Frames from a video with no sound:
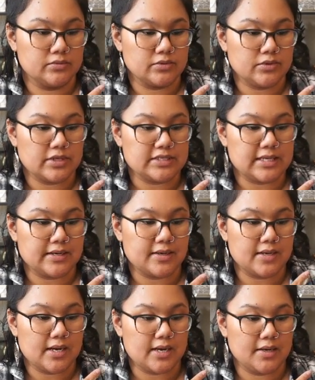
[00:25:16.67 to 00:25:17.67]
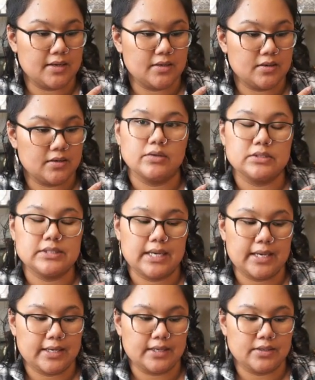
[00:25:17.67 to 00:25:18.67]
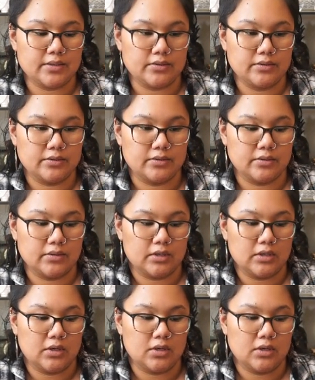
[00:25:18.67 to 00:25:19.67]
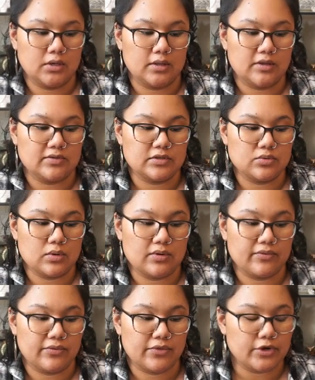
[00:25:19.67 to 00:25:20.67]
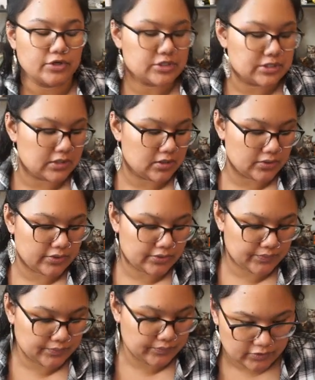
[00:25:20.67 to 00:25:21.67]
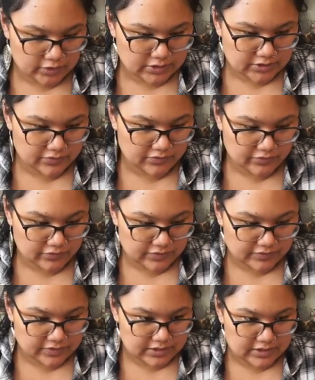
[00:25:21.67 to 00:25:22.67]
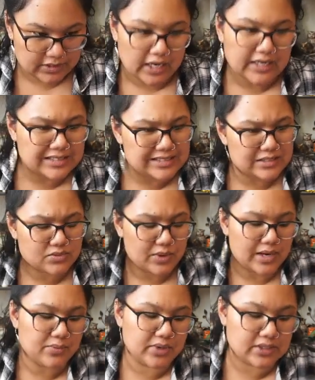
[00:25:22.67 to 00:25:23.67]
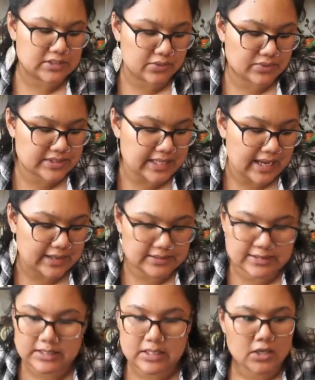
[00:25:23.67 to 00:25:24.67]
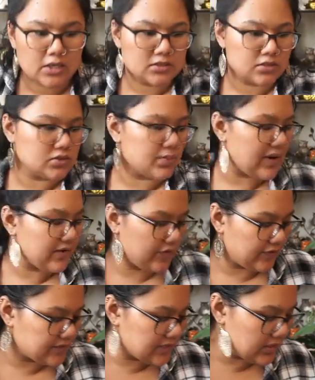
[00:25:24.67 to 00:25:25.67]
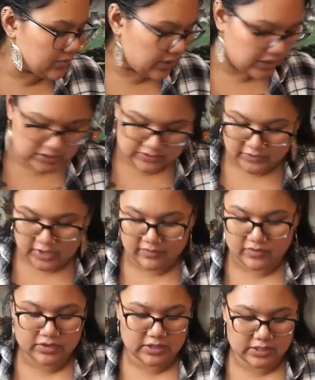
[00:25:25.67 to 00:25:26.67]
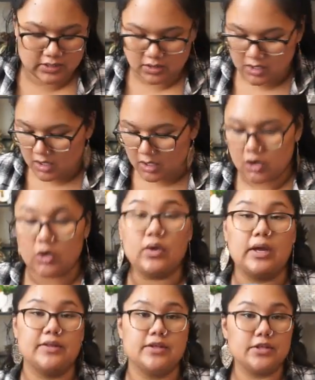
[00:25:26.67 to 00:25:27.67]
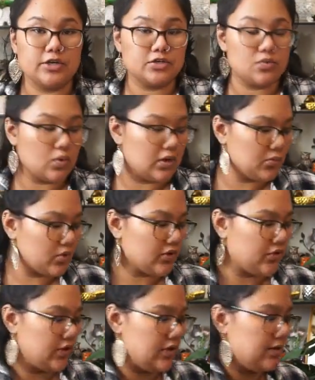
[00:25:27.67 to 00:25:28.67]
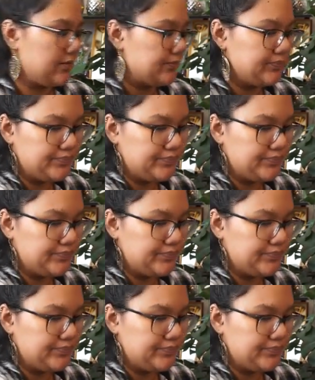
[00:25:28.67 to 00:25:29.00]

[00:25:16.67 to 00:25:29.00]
so that's like nine, ten. 12, 13, 14, 15. I guess that's right because there was tax. So it's about 15 bucks for everything. Oh, and then there's one more thing.